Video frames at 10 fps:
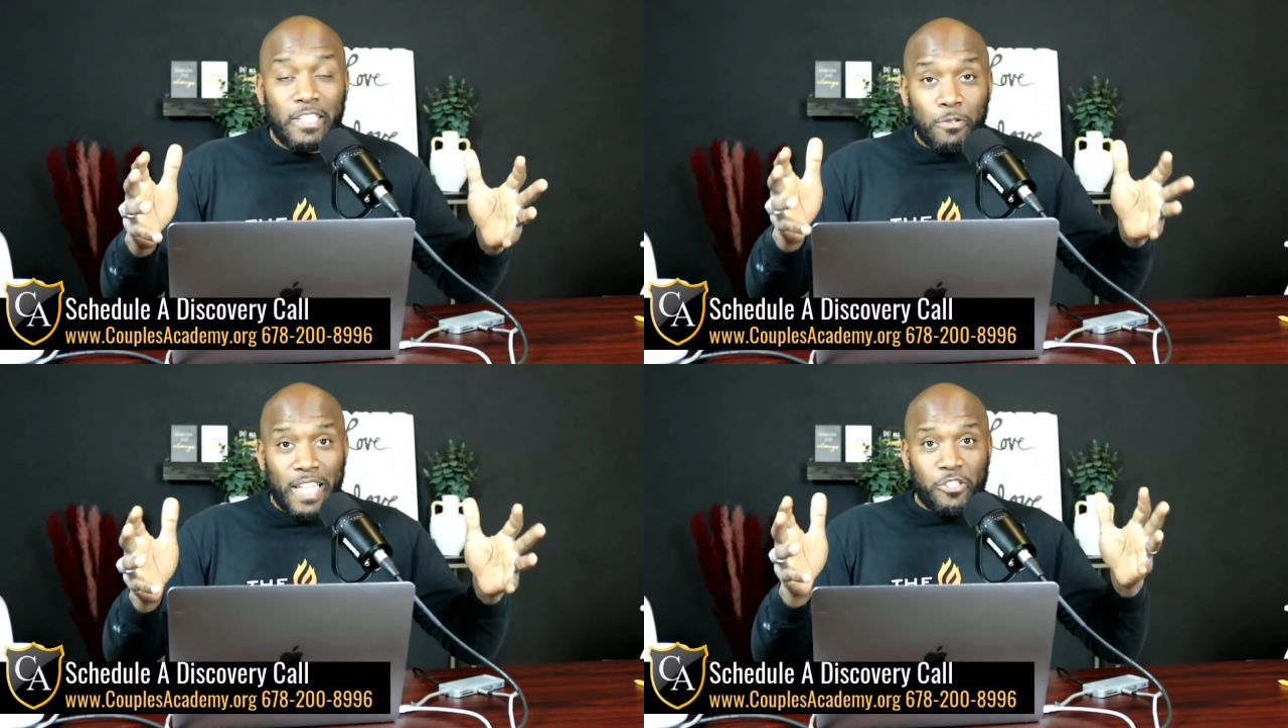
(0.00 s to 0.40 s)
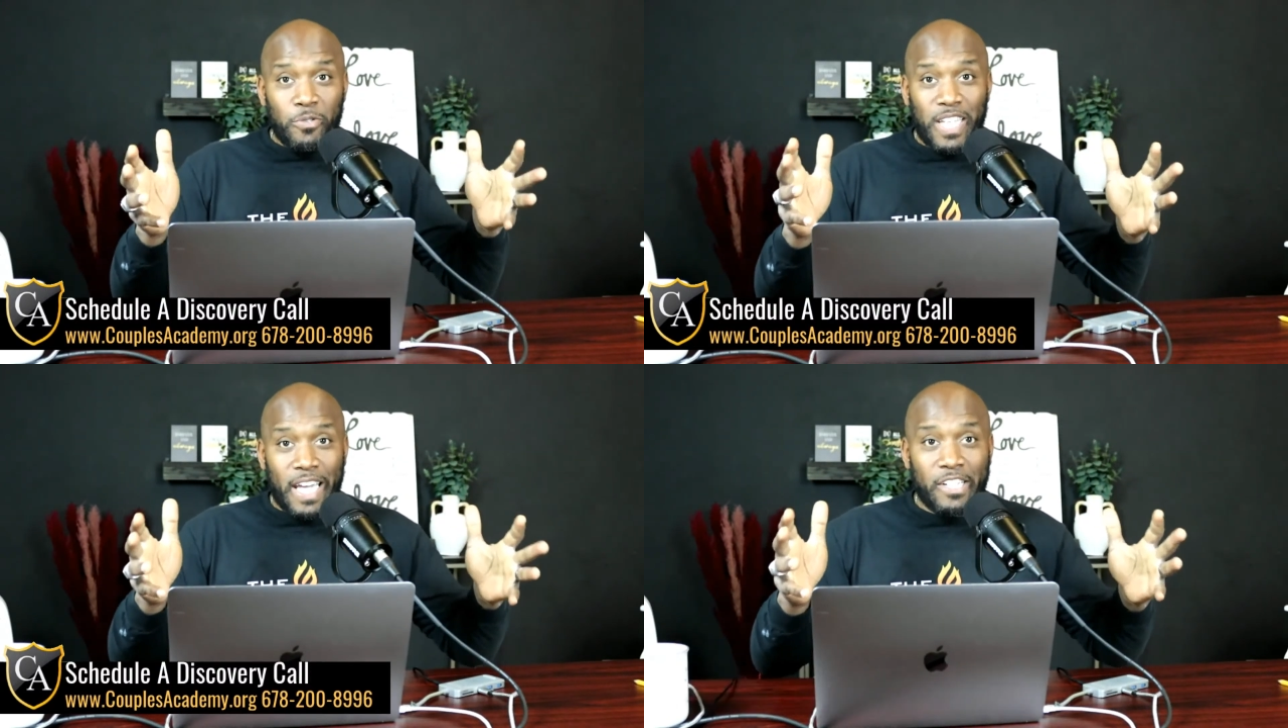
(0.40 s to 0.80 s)
you that you
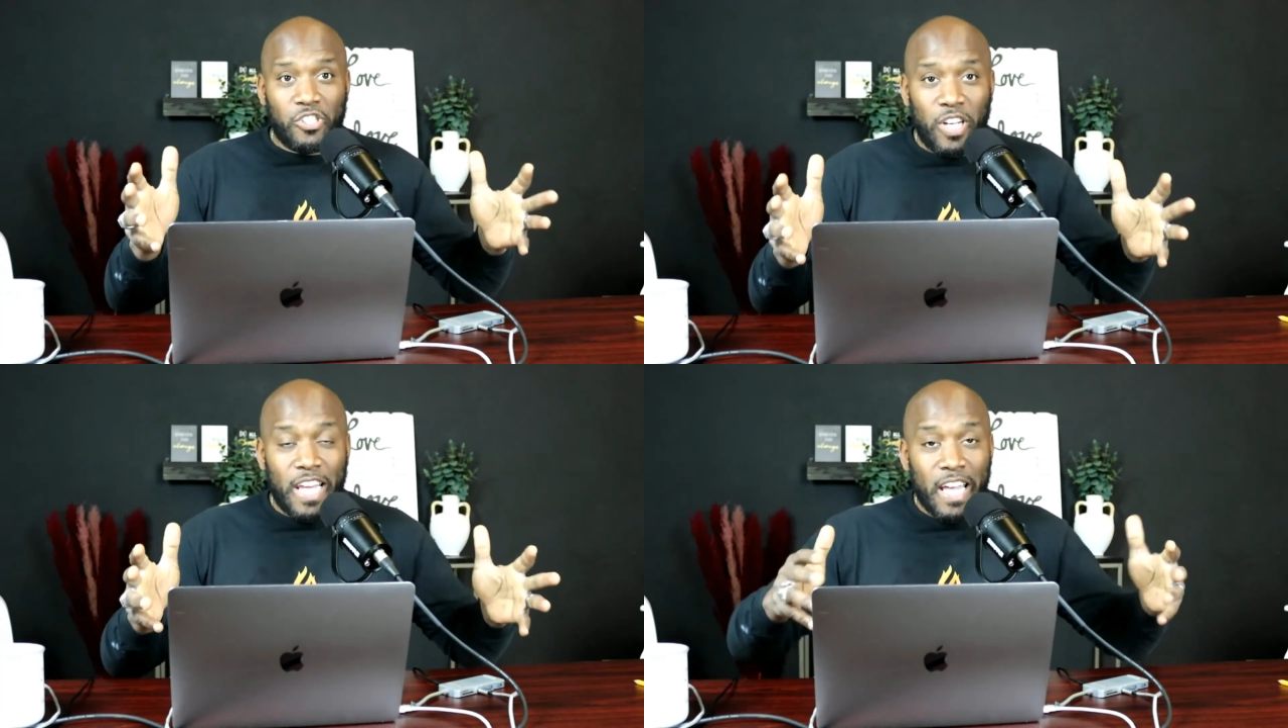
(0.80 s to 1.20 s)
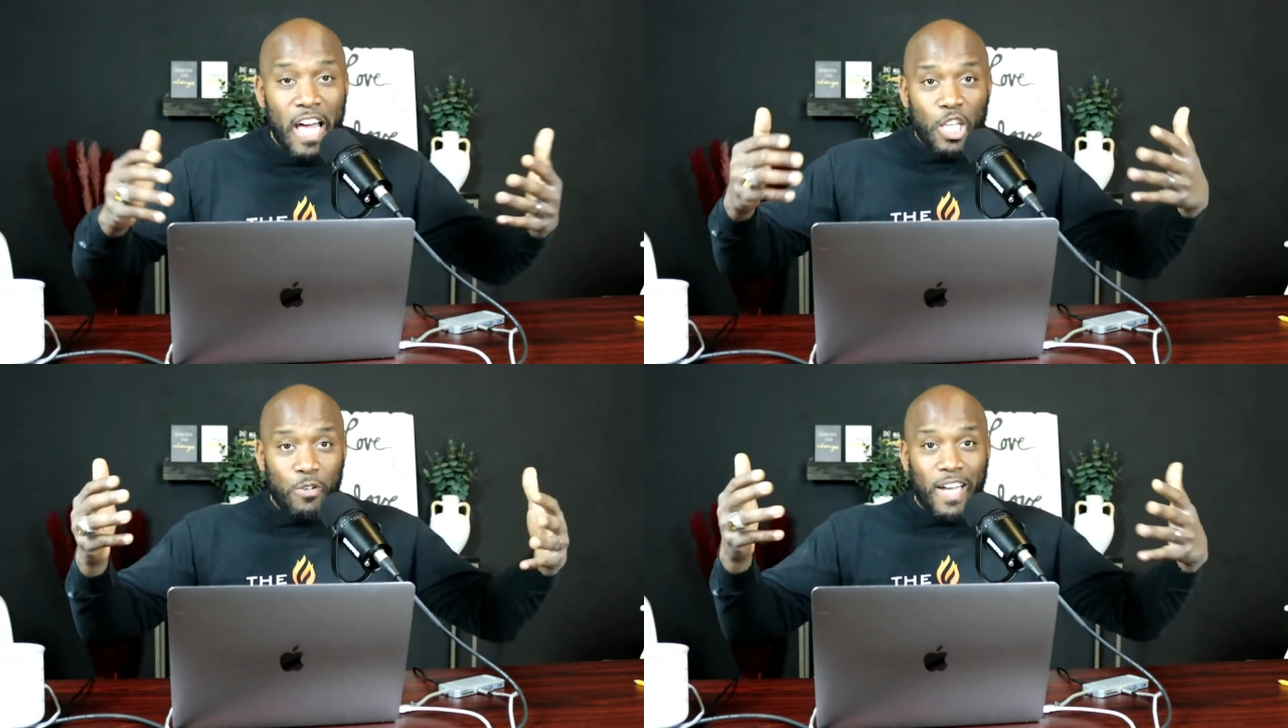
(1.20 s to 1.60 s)
can't shake,
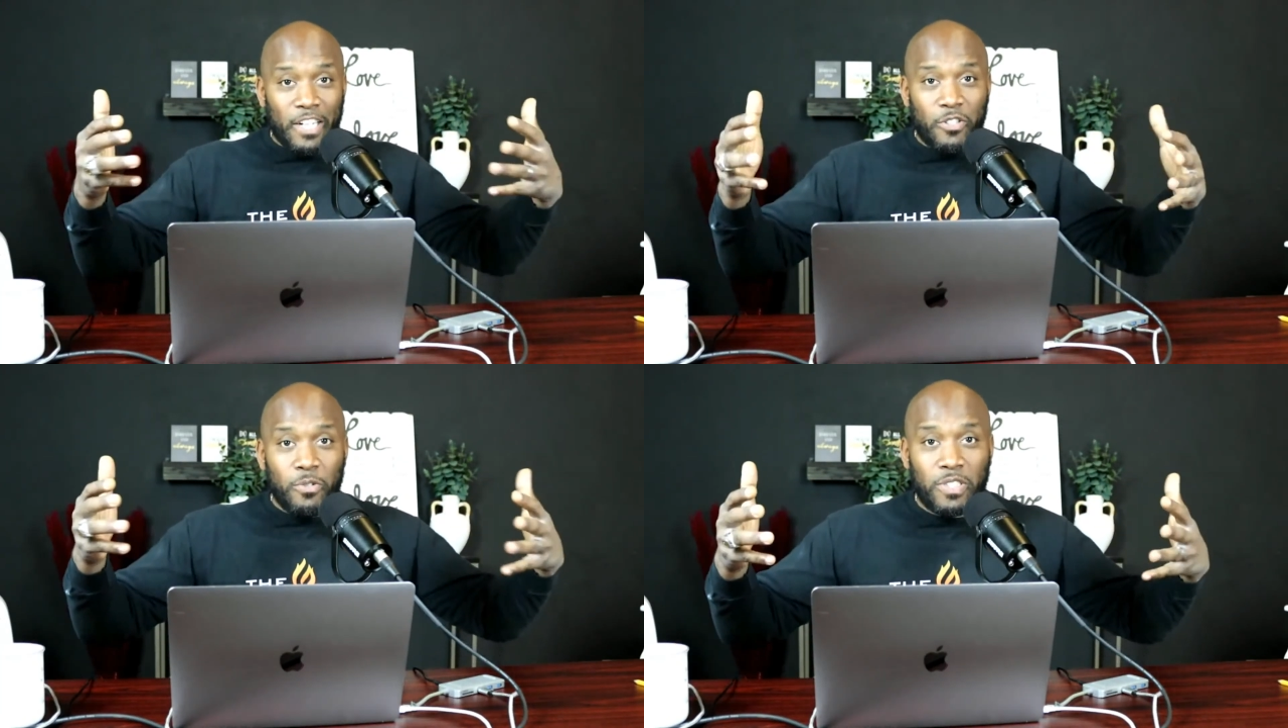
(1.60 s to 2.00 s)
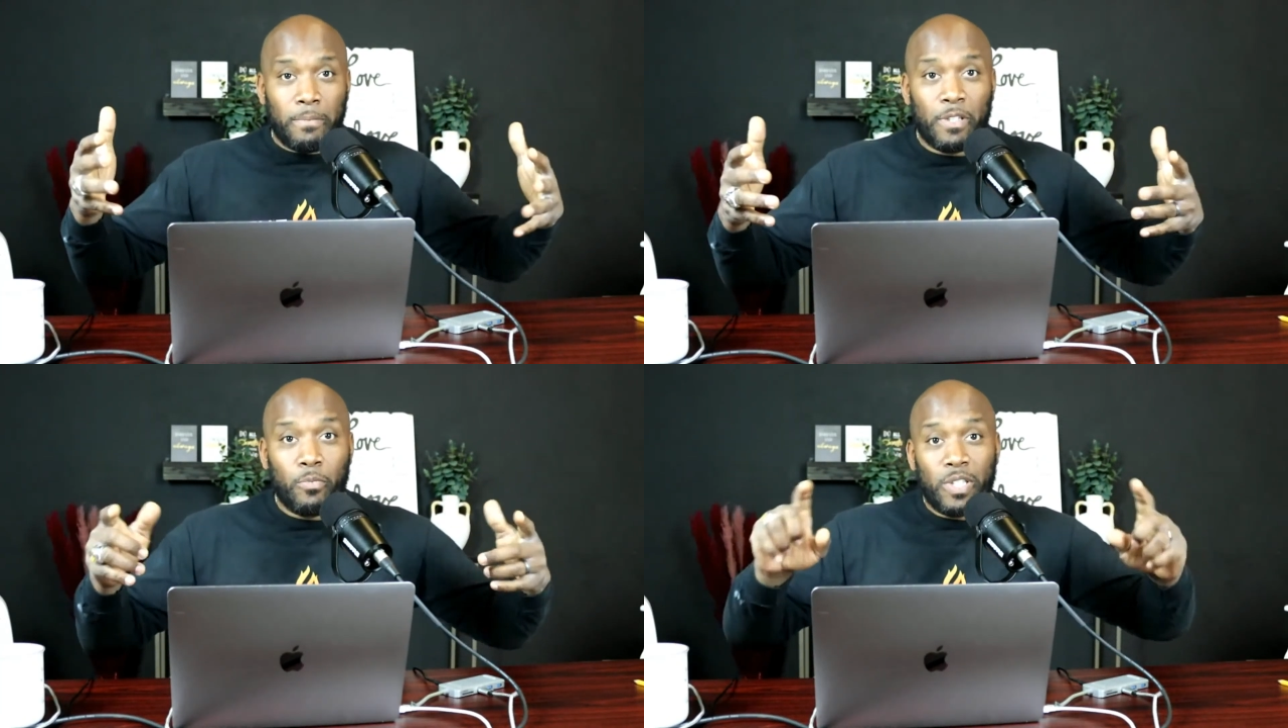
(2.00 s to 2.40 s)
and you got to do
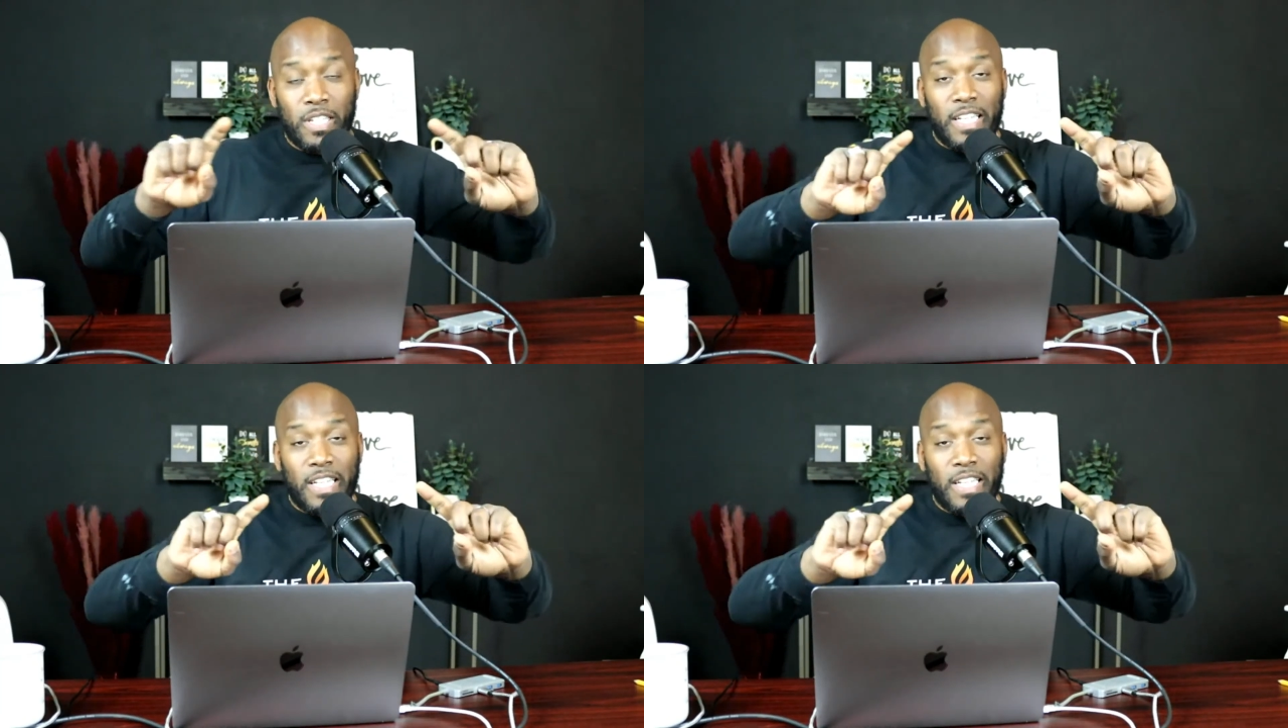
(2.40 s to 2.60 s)
something with it.